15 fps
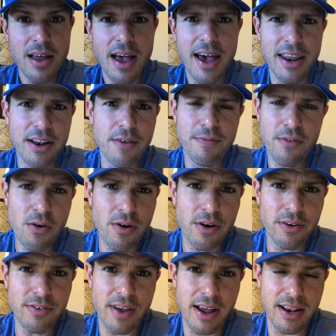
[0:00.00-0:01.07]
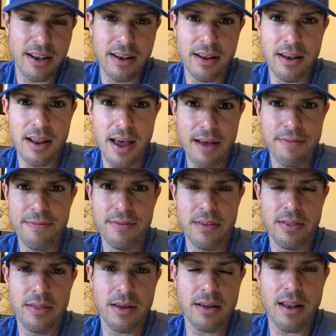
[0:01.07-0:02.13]
And of course, I
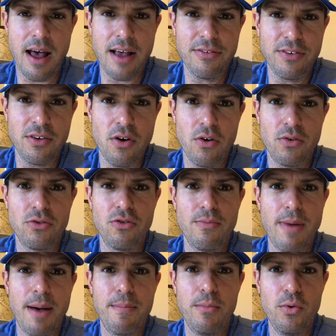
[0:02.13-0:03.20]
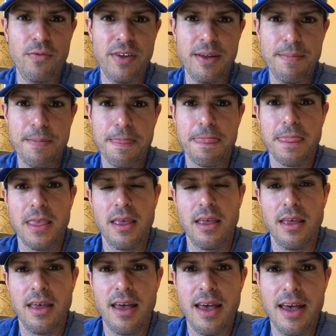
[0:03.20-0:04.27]
left the class to go do my movie,
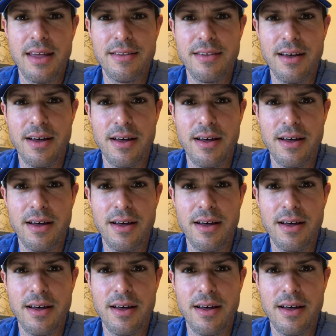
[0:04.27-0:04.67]
and